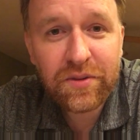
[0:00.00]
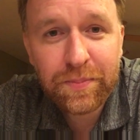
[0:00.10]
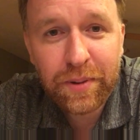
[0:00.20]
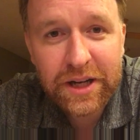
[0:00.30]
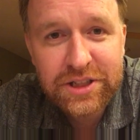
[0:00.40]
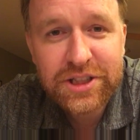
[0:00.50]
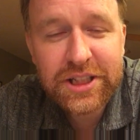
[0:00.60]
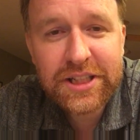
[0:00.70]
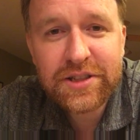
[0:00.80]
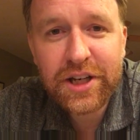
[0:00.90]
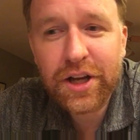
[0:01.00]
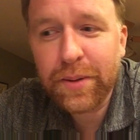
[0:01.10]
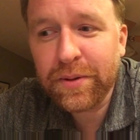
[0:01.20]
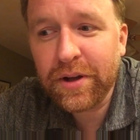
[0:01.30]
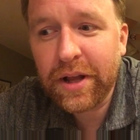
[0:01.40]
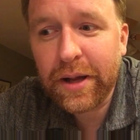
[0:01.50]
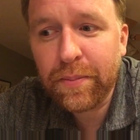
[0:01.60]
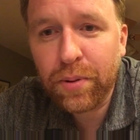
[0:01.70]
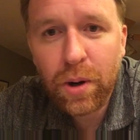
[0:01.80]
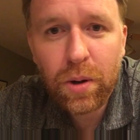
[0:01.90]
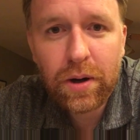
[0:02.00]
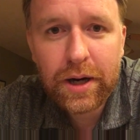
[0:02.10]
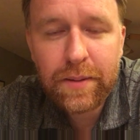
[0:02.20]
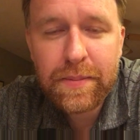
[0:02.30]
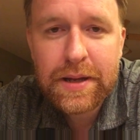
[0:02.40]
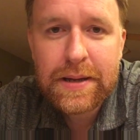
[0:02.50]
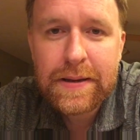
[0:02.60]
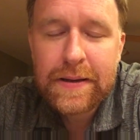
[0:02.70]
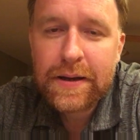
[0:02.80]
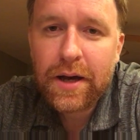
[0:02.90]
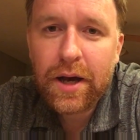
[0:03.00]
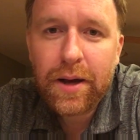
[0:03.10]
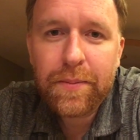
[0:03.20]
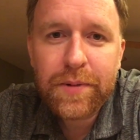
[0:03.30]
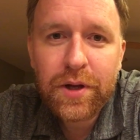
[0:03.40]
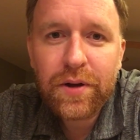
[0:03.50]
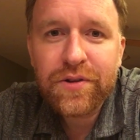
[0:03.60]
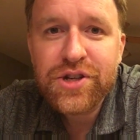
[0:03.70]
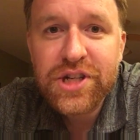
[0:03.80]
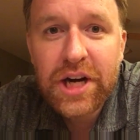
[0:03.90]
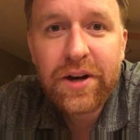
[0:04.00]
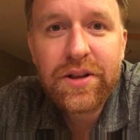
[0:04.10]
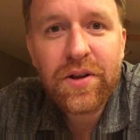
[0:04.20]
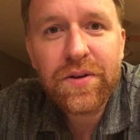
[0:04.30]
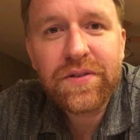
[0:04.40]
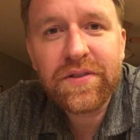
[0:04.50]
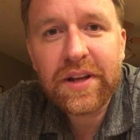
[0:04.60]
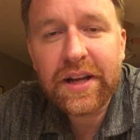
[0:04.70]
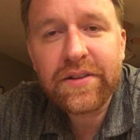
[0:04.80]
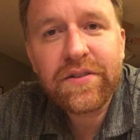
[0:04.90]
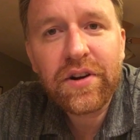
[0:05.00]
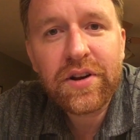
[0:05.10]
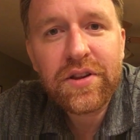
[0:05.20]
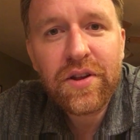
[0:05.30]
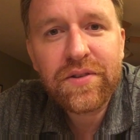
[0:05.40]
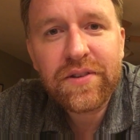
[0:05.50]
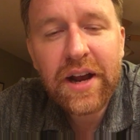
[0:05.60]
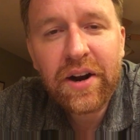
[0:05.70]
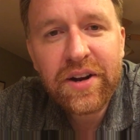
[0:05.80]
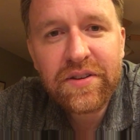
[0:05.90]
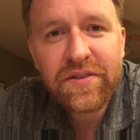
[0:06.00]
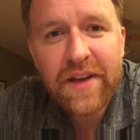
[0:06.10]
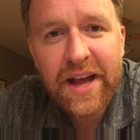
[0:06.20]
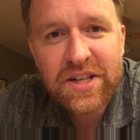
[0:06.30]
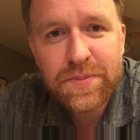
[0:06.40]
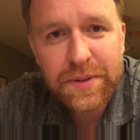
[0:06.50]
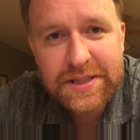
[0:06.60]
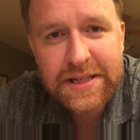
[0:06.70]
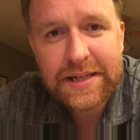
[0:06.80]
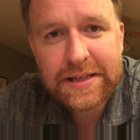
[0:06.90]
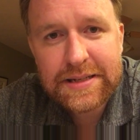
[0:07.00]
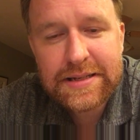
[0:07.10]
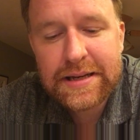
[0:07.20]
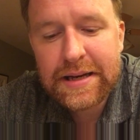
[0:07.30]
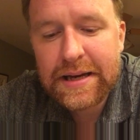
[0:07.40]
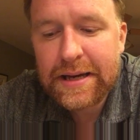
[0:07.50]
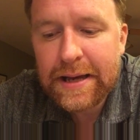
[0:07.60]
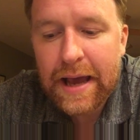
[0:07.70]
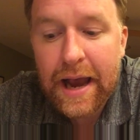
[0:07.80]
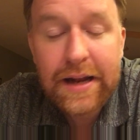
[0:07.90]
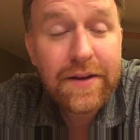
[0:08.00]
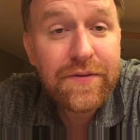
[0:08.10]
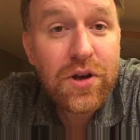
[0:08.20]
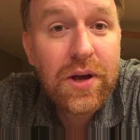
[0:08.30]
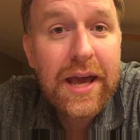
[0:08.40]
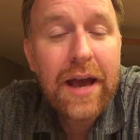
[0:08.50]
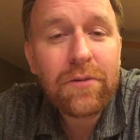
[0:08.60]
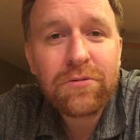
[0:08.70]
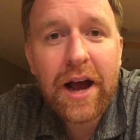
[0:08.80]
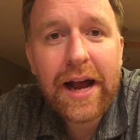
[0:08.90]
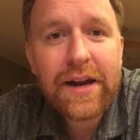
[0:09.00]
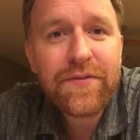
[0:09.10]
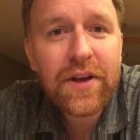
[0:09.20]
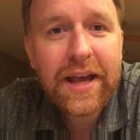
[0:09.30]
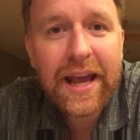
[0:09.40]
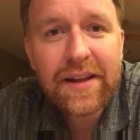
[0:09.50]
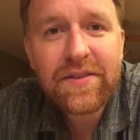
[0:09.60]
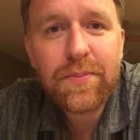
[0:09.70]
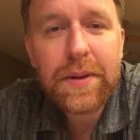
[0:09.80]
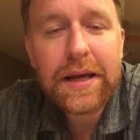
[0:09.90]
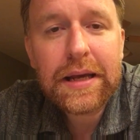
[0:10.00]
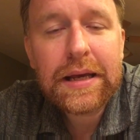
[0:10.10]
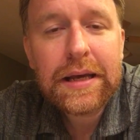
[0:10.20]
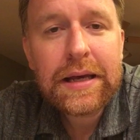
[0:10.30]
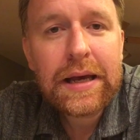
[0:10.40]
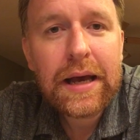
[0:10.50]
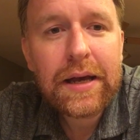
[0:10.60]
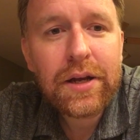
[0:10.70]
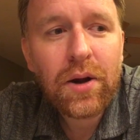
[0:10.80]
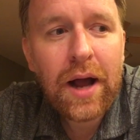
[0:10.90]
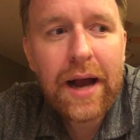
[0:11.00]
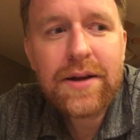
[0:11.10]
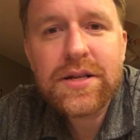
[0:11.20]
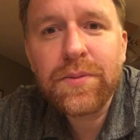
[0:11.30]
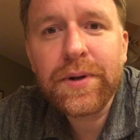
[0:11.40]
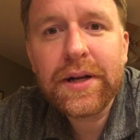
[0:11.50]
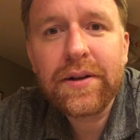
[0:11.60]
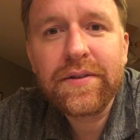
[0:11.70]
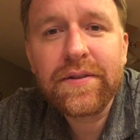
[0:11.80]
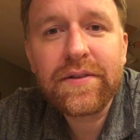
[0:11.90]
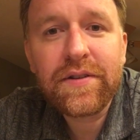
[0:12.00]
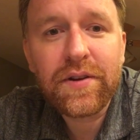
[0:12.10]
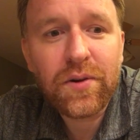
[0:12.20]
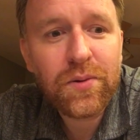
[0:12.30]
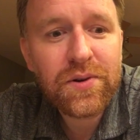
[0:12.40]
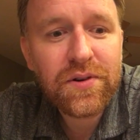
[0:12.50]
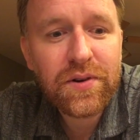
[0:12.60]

spreadsheets? Are you able to program? Sharing those things, those areas of expertise. And if you can't write, if you can't speak, hire someone else to